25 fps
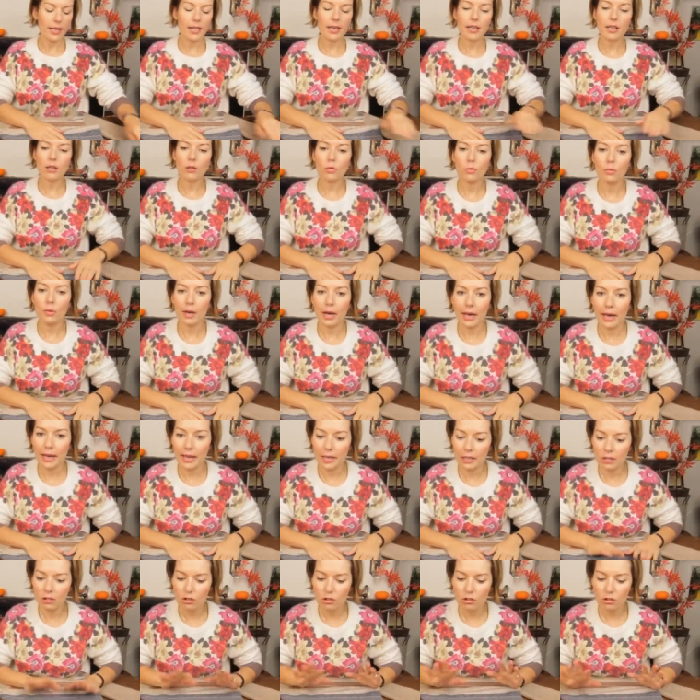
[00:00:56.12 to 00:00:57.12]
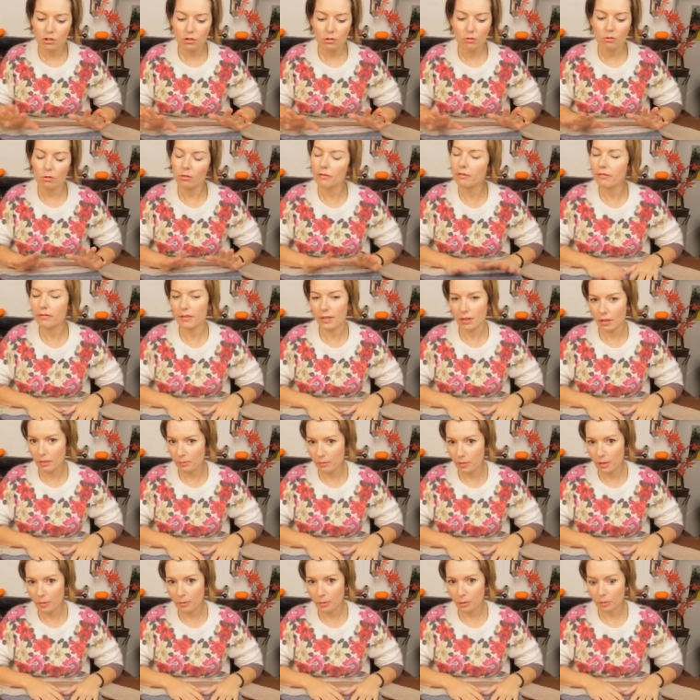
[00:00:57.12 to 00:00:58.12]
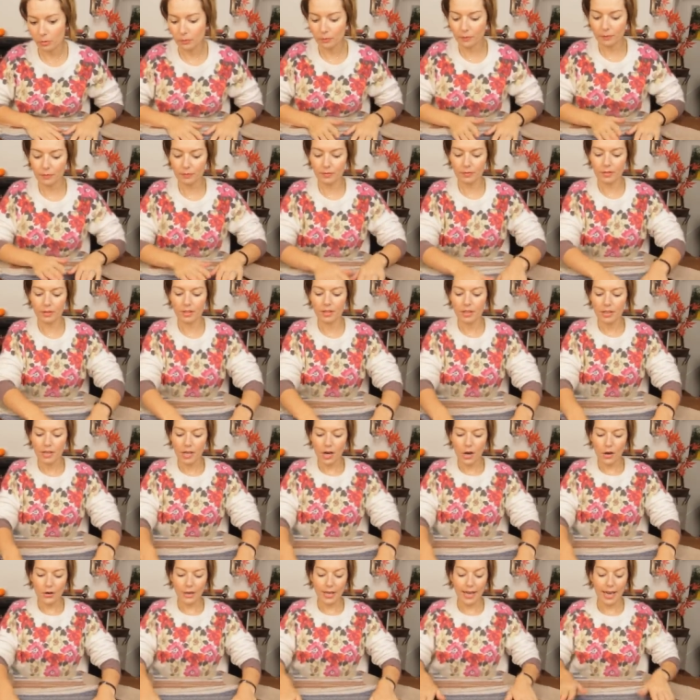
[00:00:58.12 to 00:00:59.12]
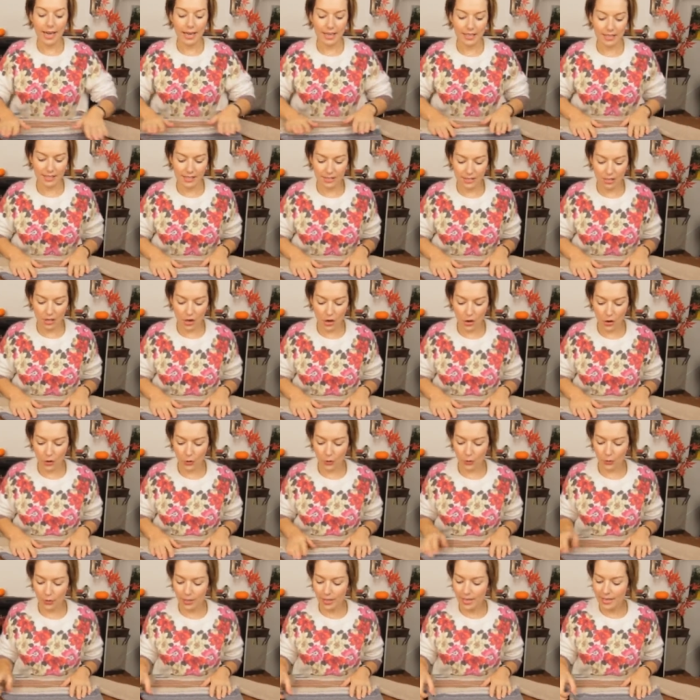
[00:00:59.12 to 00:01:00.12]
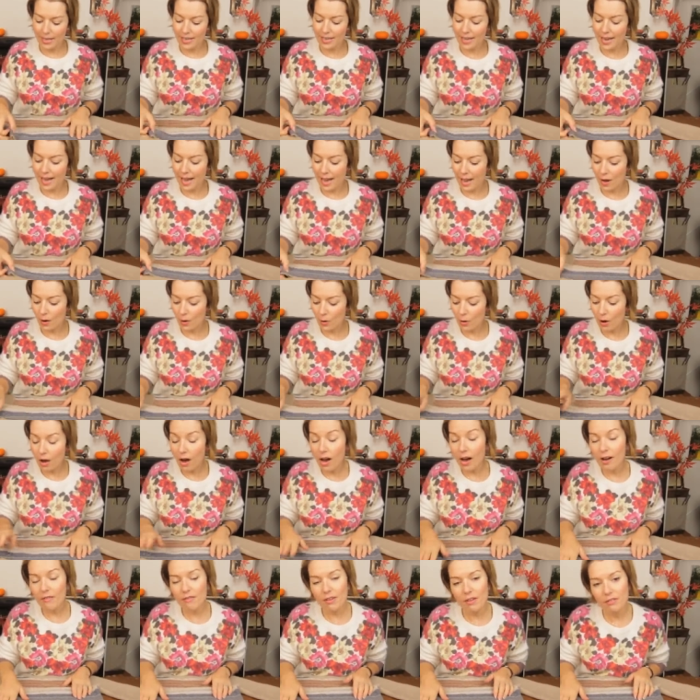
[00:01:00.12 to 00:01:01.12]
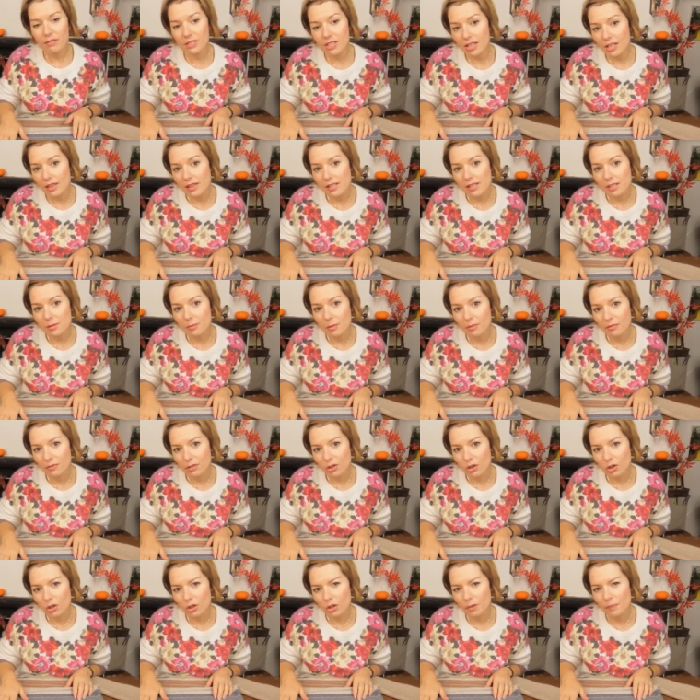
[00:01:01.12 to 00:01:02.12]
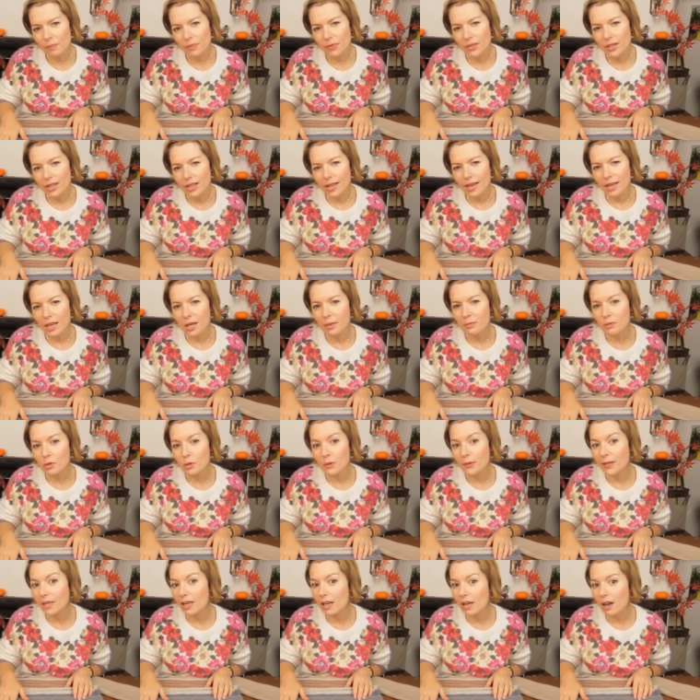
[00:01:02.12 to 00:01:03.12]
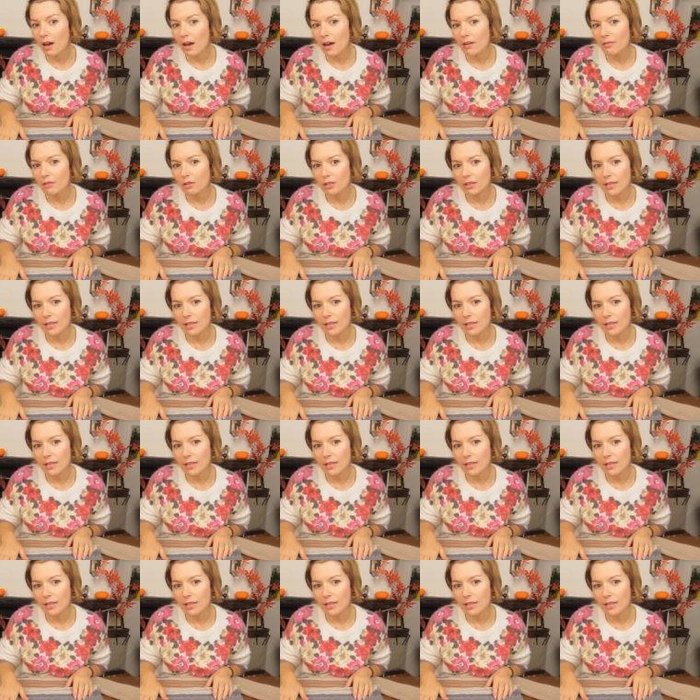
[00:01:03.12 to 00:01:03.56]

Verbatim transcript: Either way, do not fear the bobble. Okay, so now I've never done this before and I'm doing it live